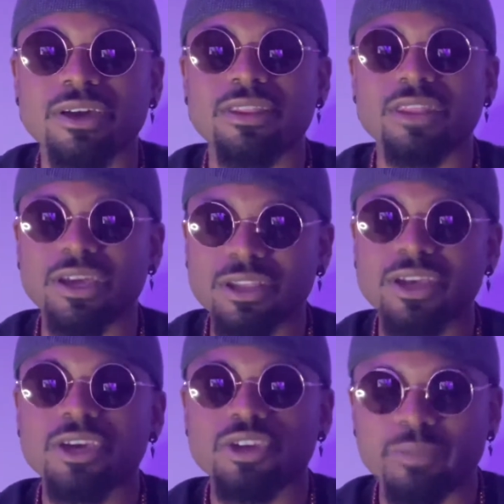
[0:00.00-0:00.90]
Then
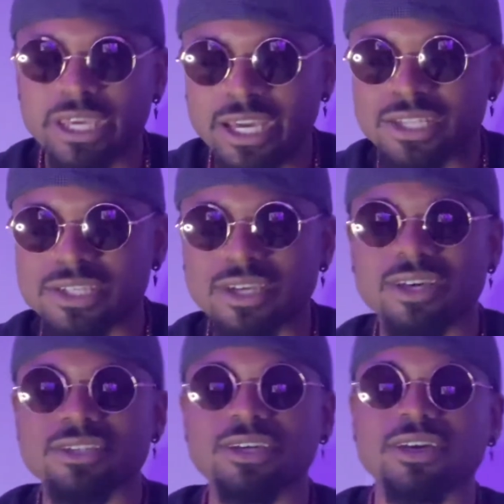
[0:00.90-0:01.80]
you begin
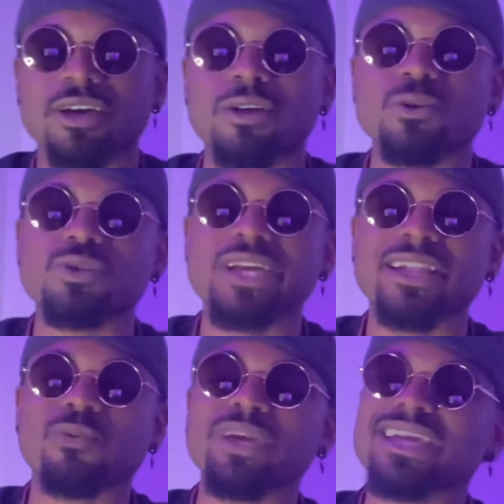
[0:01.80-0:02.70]
to understand
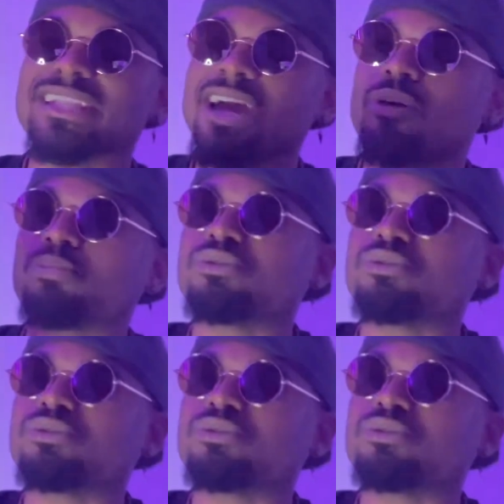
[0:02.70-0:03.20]
that we can now